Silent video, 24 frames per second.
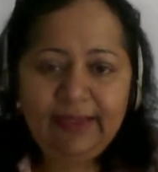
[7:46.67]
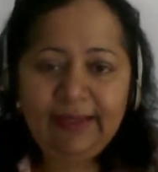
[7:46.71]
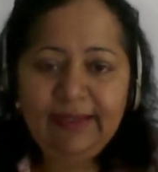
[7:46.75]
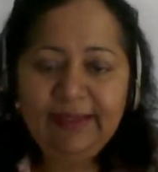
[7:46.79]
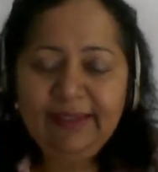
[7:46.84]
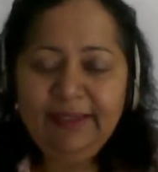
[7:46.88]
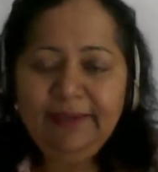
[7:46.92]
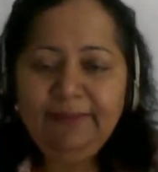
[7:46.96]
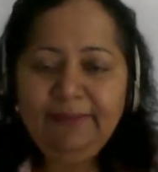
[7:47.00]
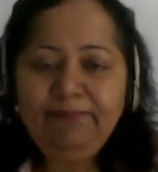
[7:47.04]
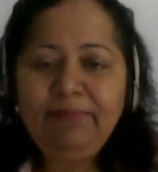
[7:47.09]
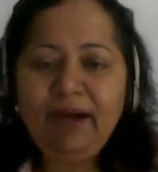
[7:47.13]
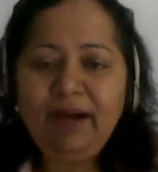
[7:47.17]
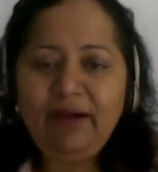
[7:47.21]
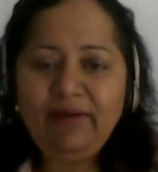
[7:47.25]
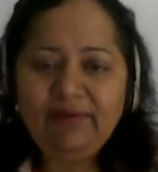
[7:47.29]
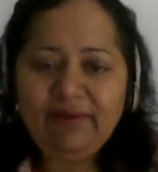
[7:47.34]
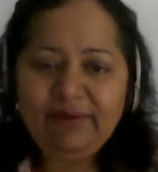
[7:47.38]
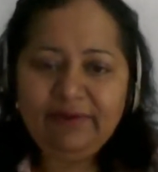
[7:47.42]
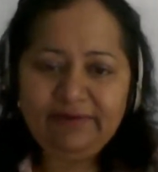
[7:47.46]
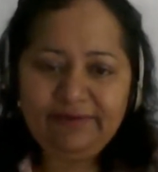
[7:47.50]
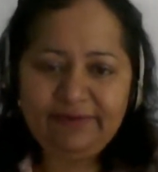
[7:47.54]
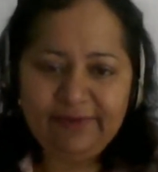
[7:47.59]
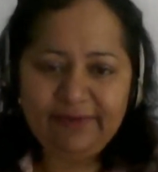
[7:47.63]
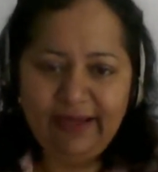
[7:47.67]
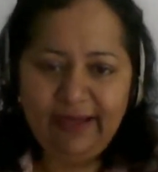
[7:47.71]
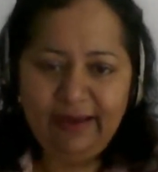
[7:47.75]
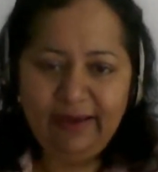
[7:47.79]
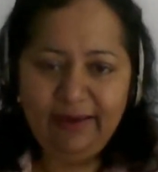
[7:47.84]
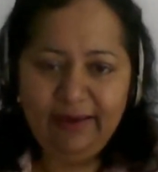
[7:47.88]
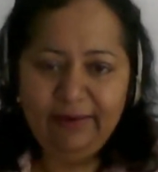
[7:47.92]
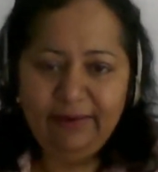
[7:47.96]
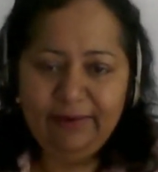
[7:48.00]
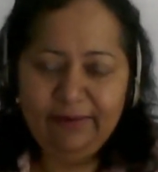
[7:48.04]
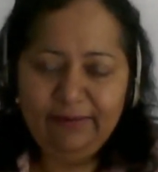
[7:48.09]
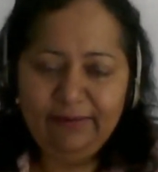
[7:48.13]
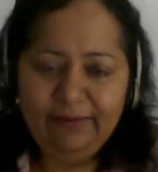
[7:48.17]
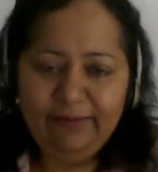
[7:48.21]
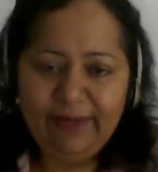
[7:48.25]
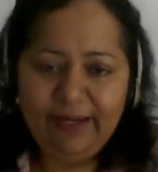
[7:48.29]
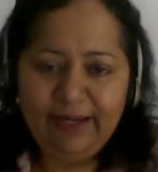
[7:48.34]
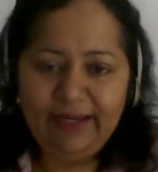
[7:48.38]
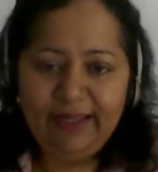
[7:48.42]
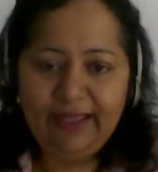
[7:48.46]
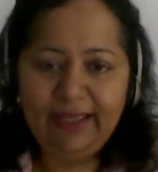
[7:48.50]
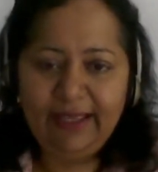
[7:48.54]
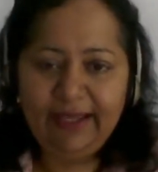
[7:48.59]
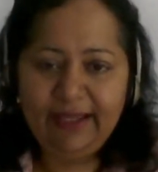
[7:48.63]
The Power of Now
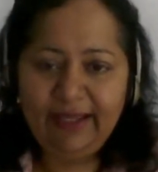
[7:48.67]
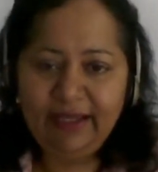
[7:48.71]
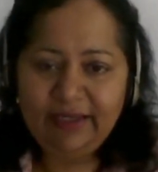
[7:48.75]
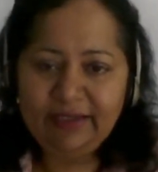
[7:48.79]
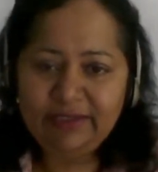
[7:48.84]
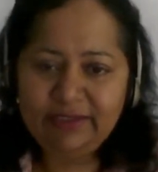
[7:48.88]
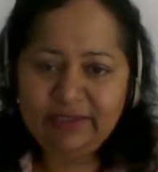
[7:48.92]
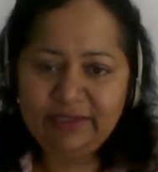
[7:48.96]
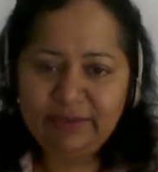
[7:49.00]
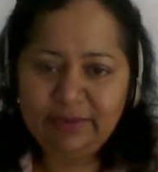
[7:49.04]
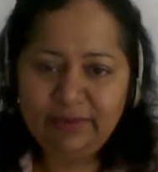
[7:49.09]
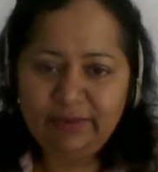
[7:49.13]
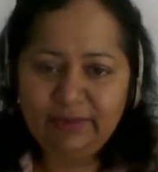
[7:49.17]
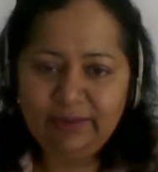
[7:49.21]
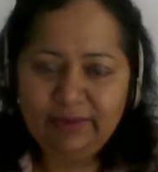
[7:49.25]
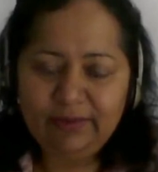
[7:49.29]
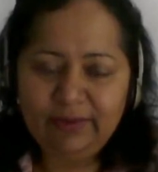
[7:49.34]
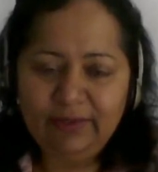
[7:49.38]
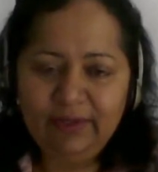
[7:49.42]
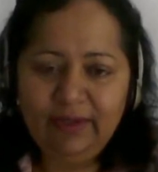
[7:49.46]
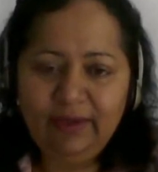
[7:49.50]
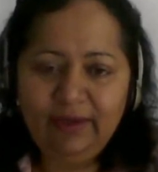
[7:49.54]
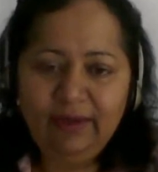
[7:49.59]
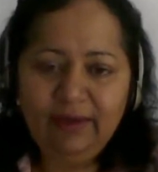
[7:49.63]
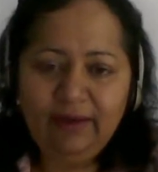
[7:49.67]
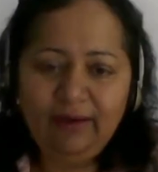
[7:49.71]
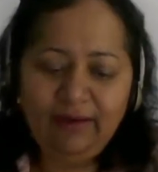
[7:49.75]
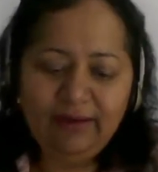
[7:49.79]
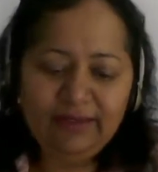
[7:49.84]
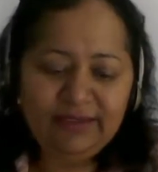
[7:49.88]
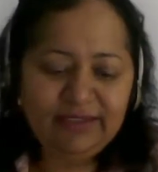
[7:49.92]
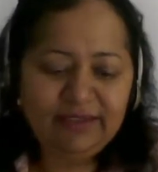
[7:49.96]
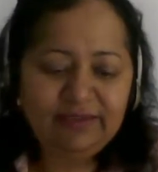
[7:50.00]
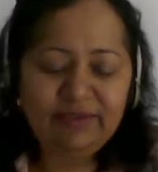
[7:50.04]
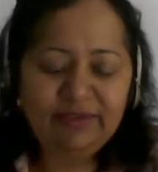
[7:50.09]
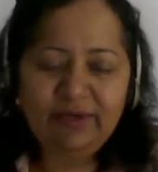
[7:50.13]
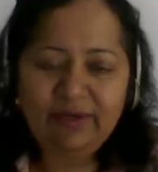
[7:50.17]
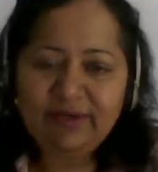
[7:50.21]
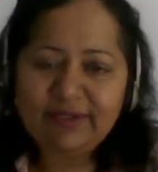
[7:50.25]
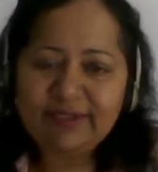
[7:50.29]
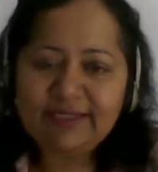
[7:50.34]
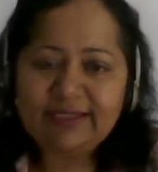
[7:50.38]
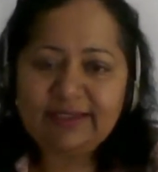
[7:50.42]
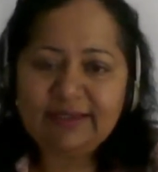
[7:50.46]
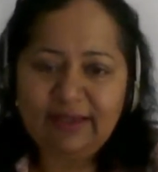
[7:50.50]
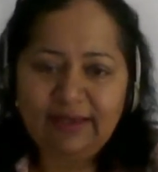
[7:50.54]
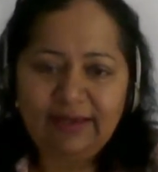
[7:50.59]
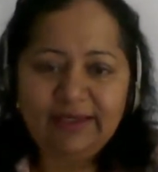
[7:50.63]
by Eckhart Tolle, also
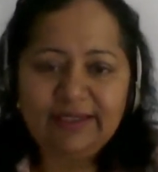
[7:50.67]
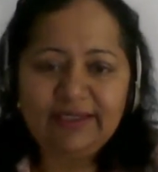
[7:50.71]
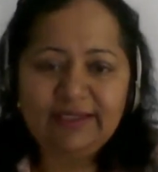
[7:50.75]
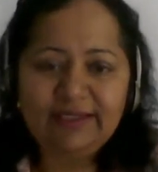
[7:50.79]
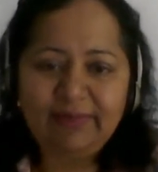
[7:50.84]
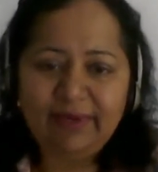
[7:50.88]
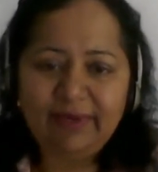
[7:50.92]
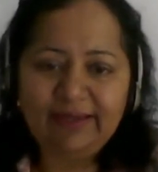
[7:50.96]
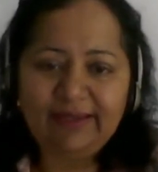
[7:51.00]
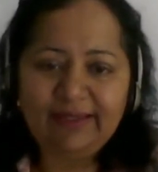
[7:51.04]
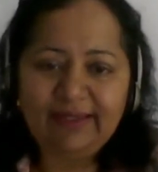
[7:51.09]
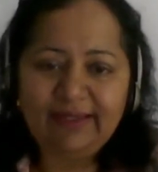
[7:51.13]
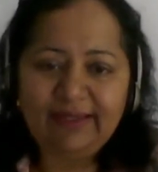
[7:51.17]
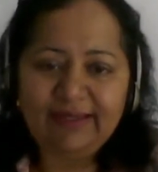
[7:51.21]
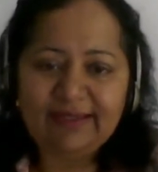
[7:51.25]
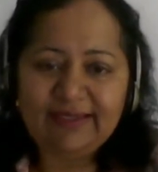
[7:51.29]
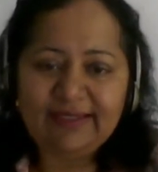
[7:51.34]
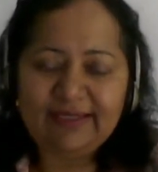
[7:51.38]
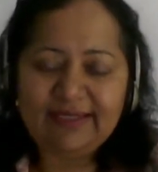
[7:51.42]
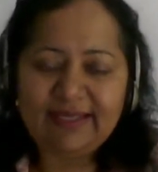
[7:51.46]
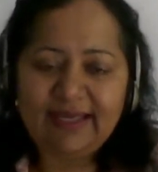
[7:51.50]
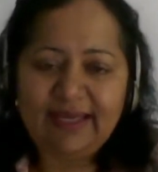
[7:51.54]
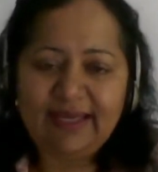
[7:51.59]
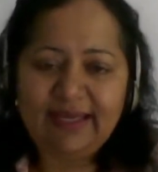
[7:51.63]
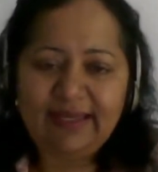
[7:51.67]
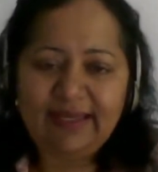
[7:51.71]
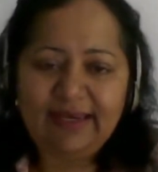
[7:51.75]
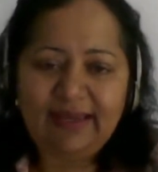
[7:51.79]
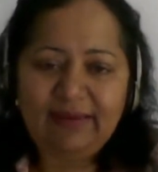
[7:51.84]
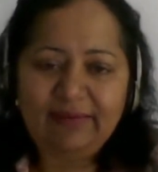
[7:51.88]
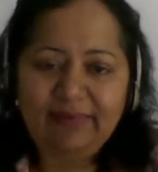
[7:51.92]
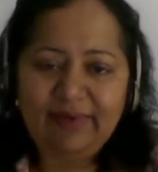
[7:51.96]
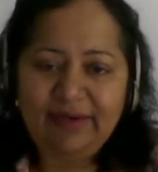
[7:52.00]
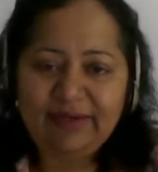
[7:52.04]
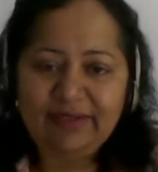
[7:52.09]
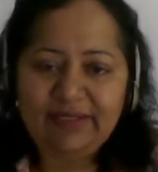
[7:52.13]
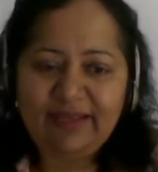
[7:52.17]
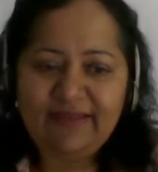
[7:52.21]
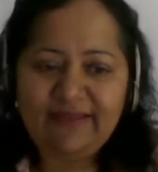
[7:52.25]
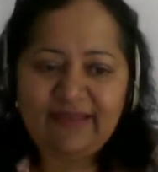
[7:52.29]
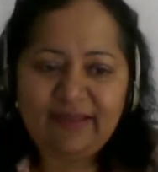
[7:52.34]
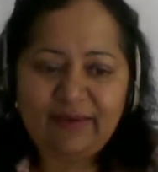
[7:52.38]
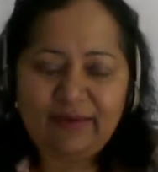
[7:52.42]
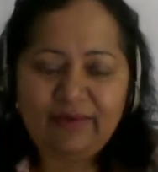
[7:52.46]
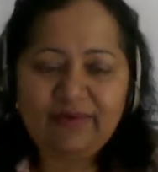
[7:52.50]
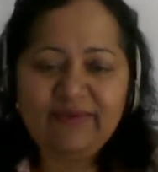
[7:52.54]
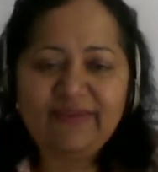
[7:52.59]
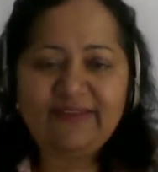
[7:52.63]
talks a lot about this and about his
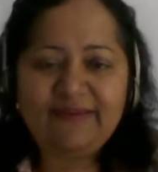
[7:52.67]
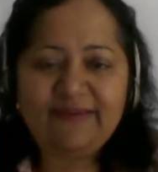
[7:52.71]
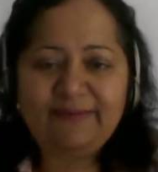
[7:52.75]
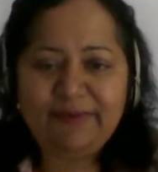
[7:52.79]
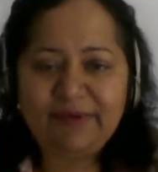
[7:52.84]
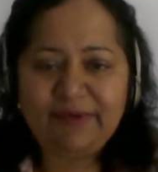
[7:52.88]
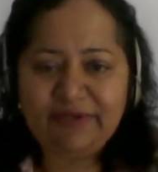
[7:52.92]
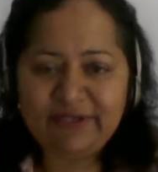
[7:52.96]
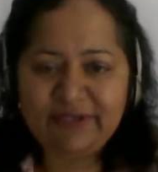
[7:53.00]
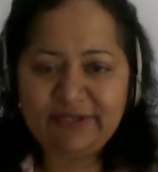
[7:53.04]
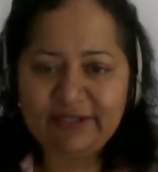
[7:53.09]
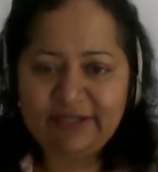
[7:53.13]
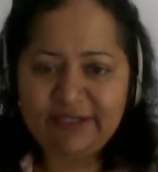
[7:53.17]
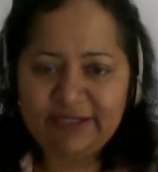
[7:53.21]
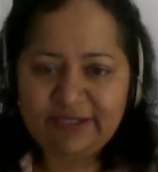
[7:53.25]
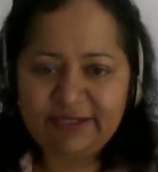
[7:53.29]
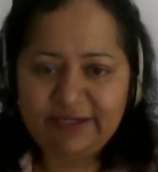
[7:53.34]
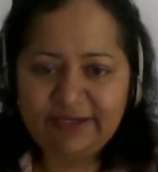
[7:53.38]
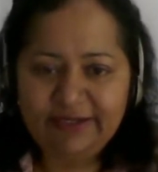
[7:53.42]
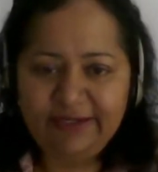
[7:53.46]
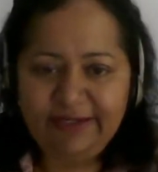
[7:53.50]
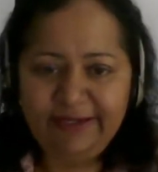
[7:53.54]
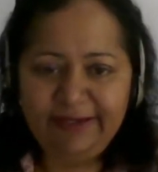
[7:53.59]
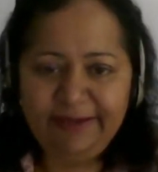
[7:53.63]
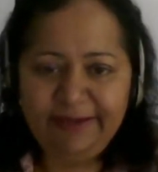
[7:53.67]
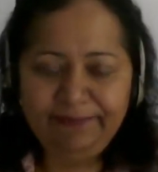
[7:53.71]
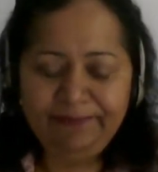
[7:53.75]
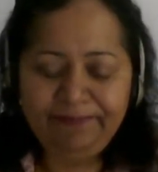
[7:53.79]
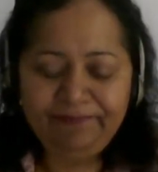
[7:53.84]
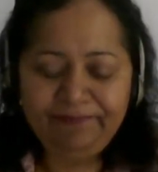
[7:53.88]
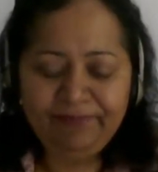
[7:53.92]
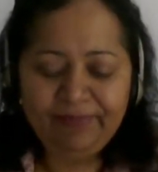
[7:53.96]
own spiritual journey,